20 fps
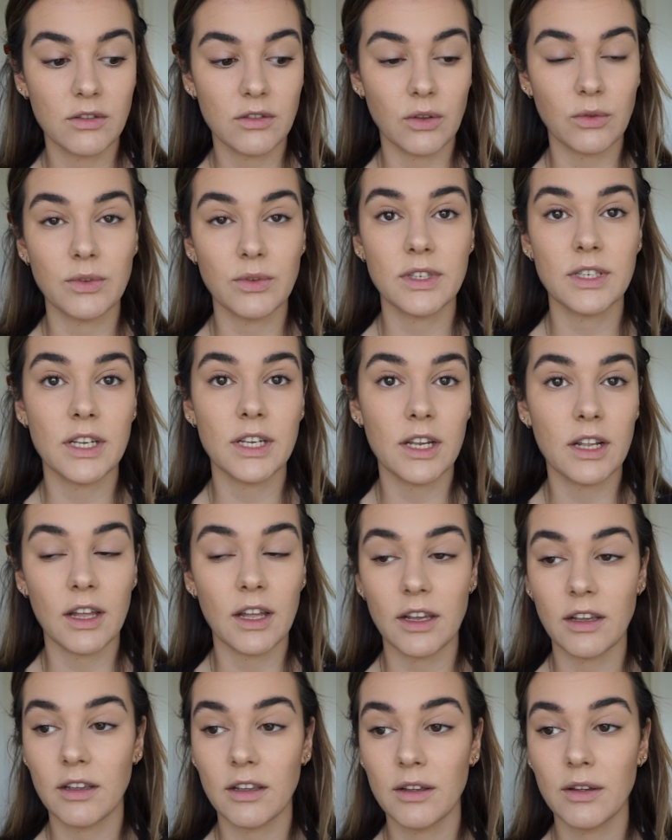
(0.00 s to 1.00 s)
don't see
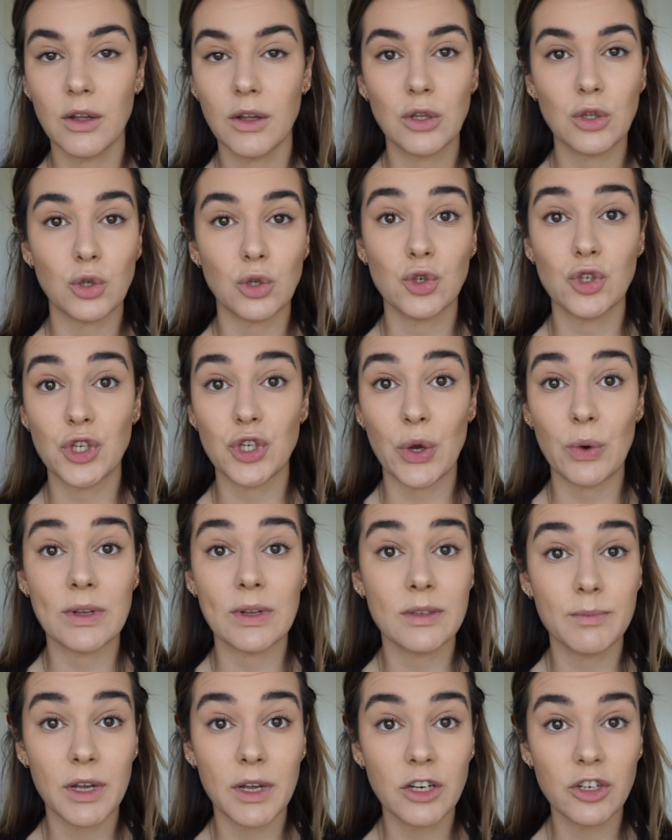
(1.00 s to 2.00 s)
like don't show
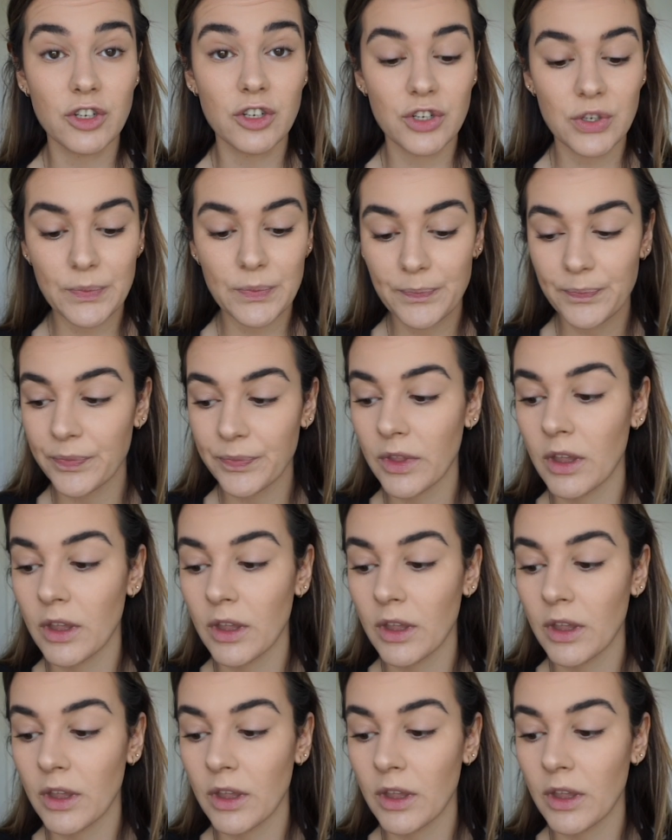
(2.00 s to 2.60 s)
as much.